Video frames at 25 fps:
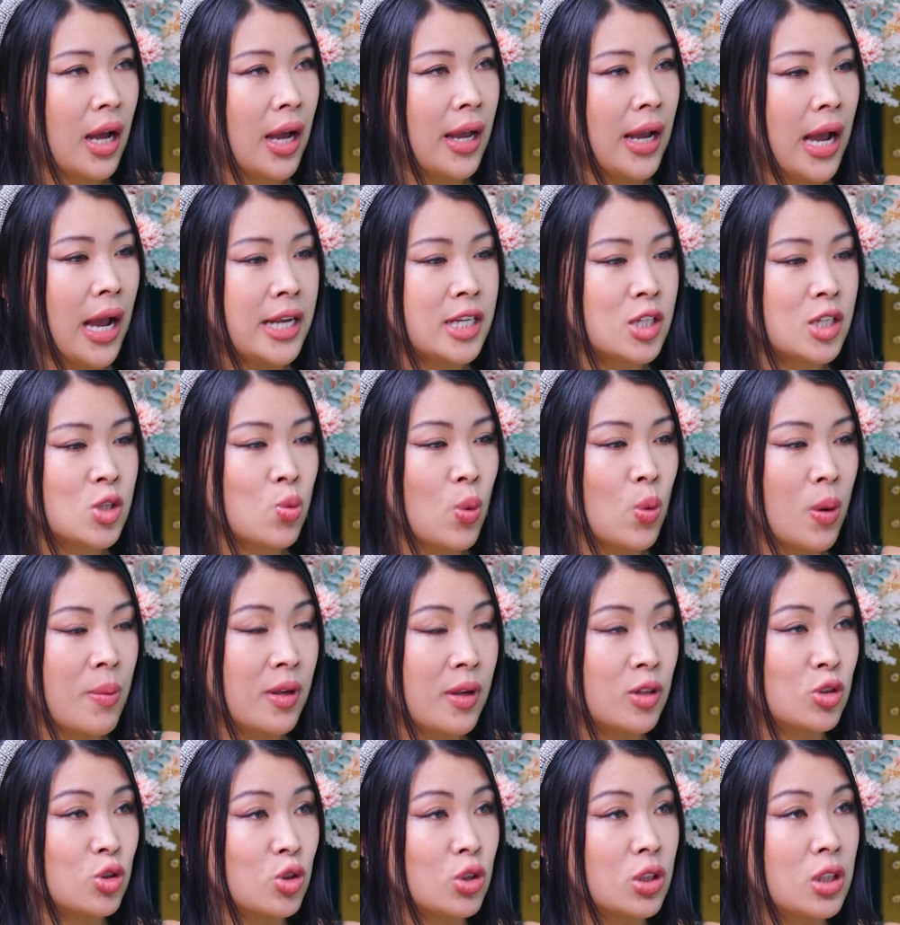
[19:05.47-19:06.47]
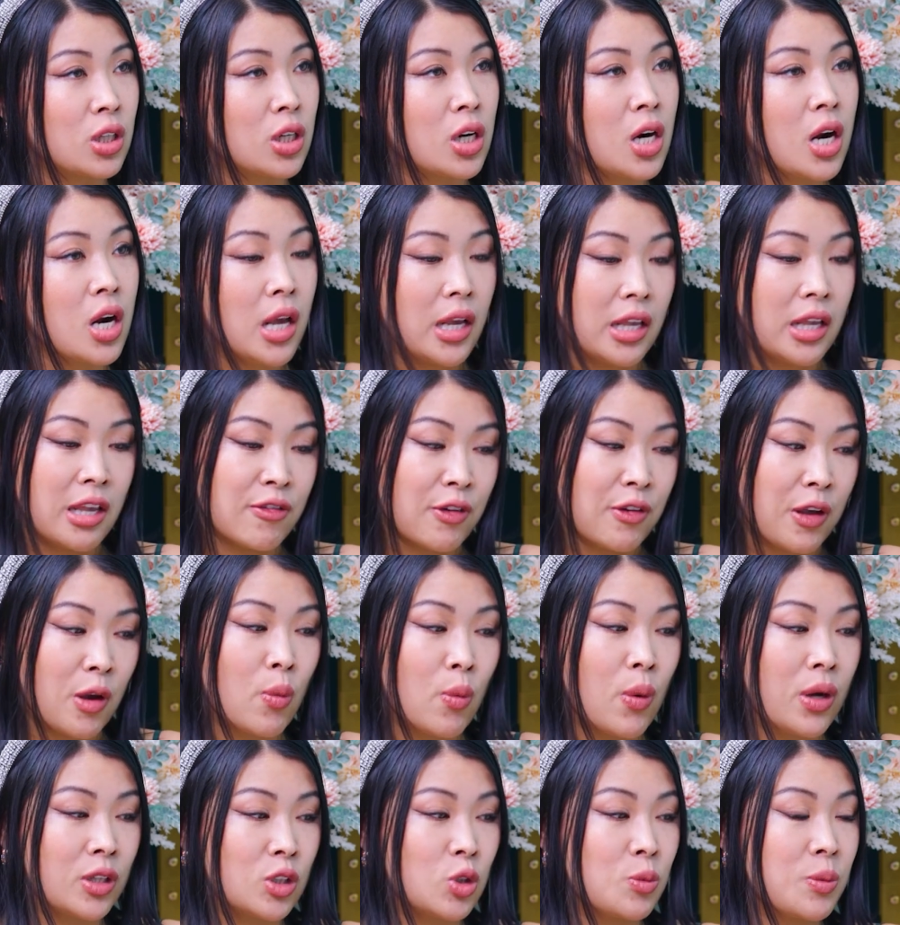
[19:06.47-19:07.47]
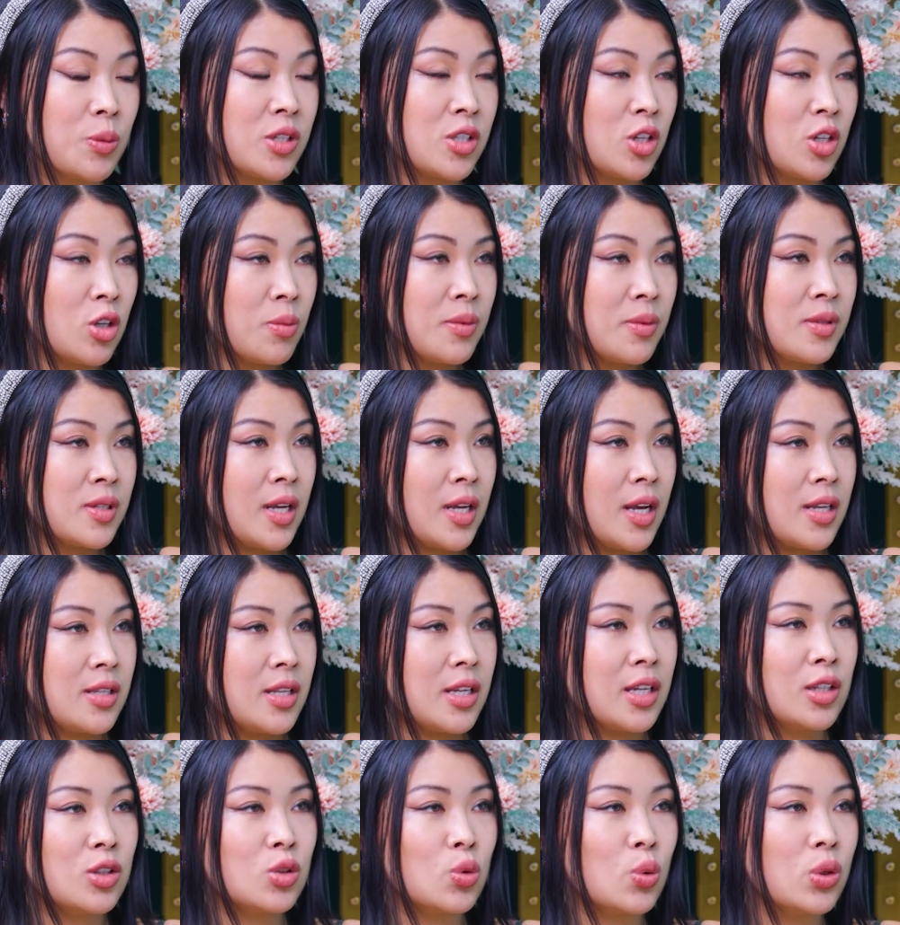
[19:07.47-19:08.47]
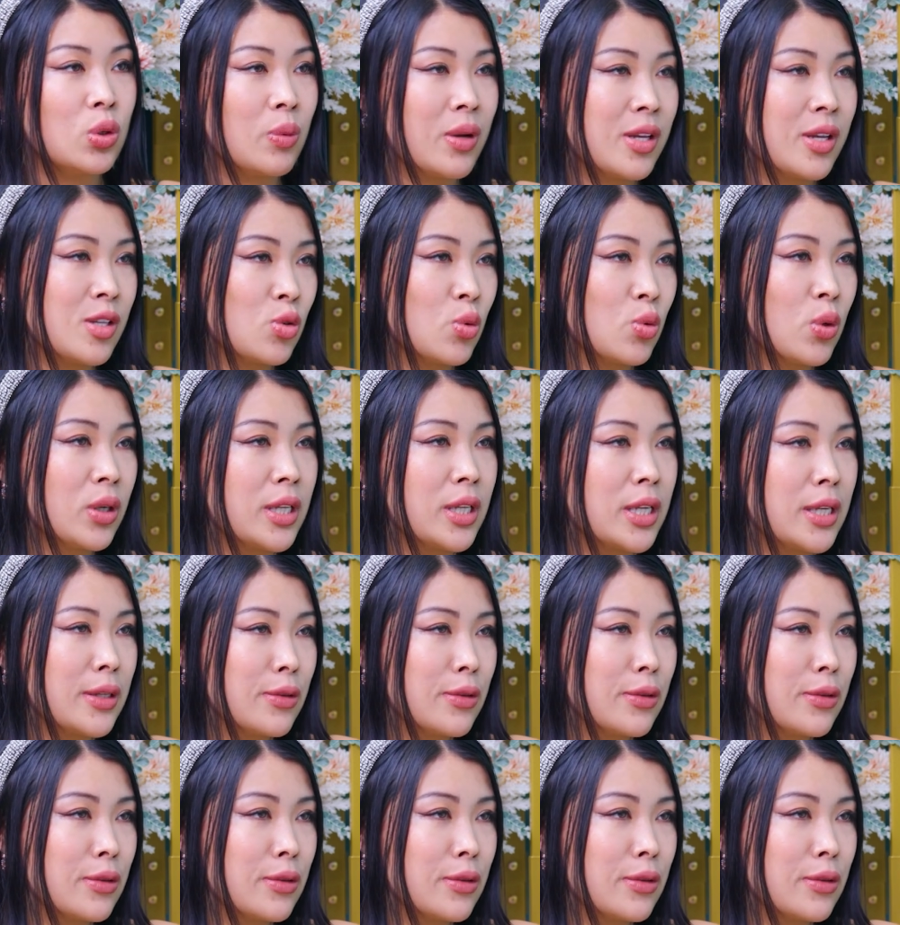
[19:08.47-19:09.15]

I just want to make sure if he want to be circumcised, he can do it when he's 25.